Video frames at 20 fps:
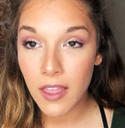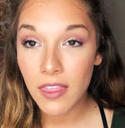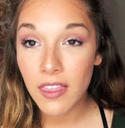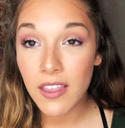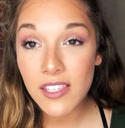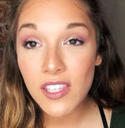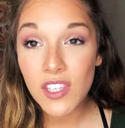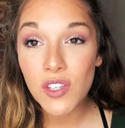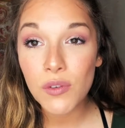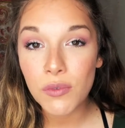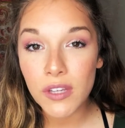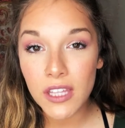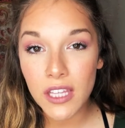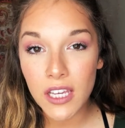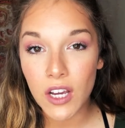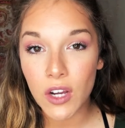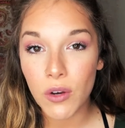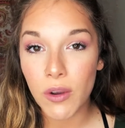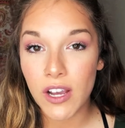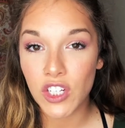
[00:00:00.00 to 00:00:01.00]
This is a really
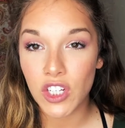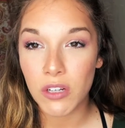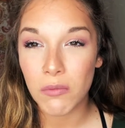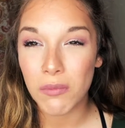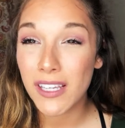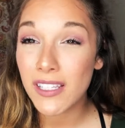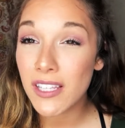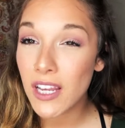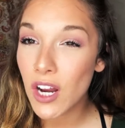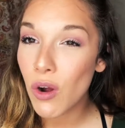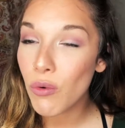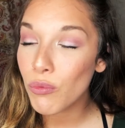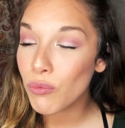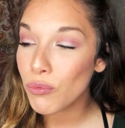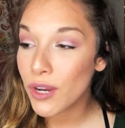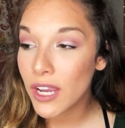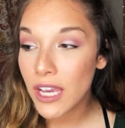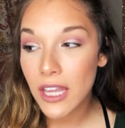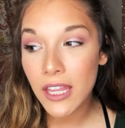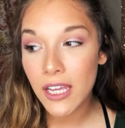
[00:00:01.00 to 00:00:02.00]
good question because I don't
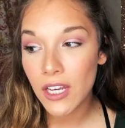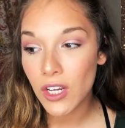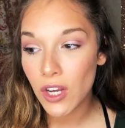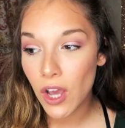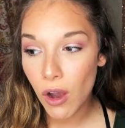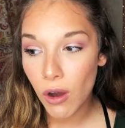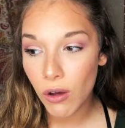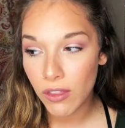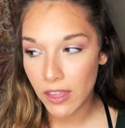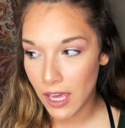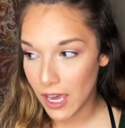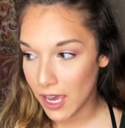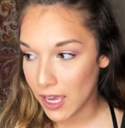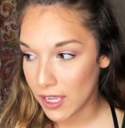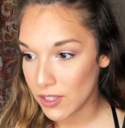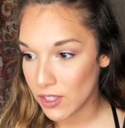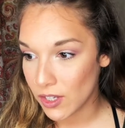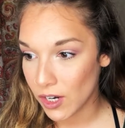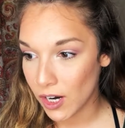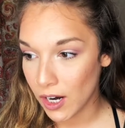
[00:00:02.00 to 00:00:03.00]
really know the
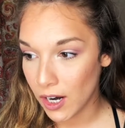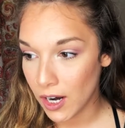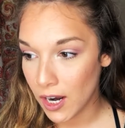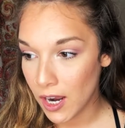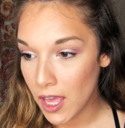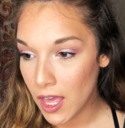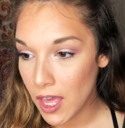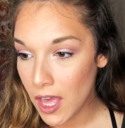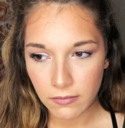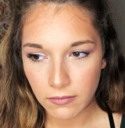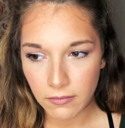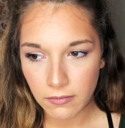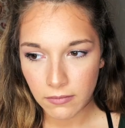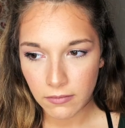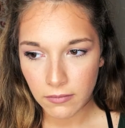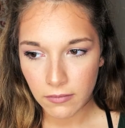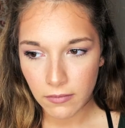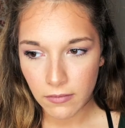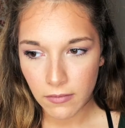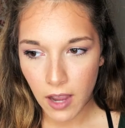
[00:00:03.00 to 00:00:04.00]
answer.
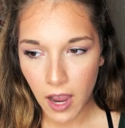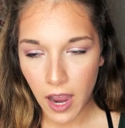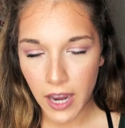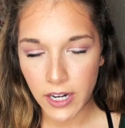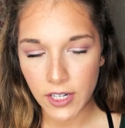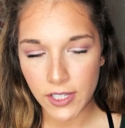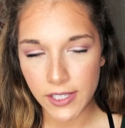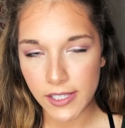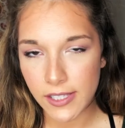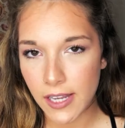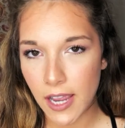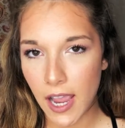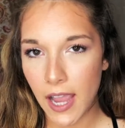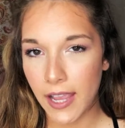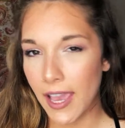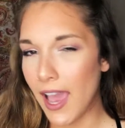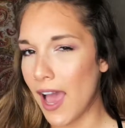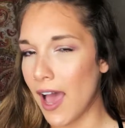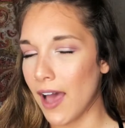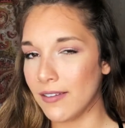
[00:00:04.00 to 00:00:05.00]

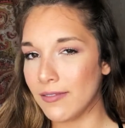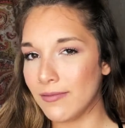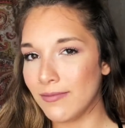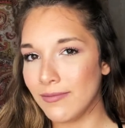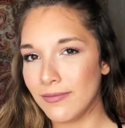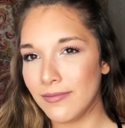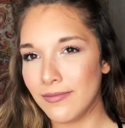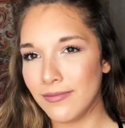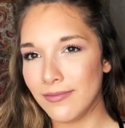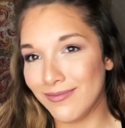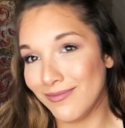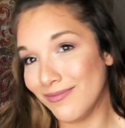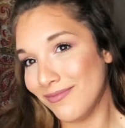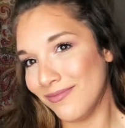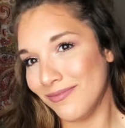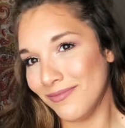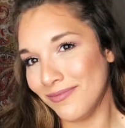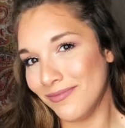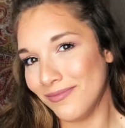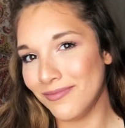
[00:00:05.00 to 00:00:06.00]
Yeah.
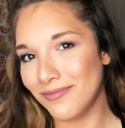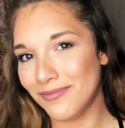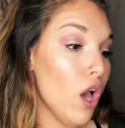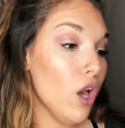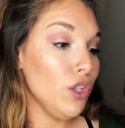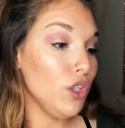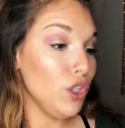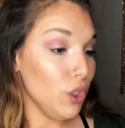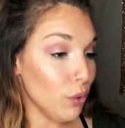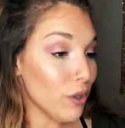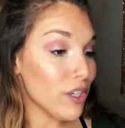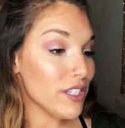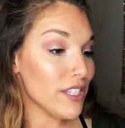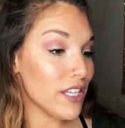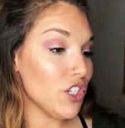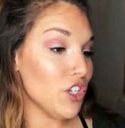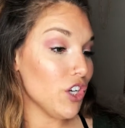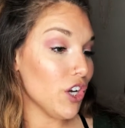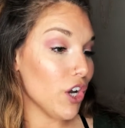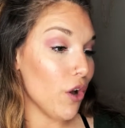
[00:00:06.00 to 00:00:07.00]
You are
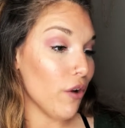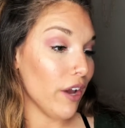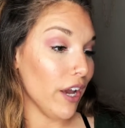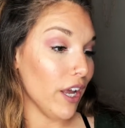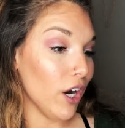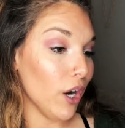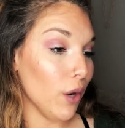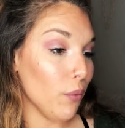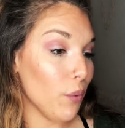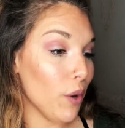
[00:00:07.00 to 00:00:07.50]
such a go-getter.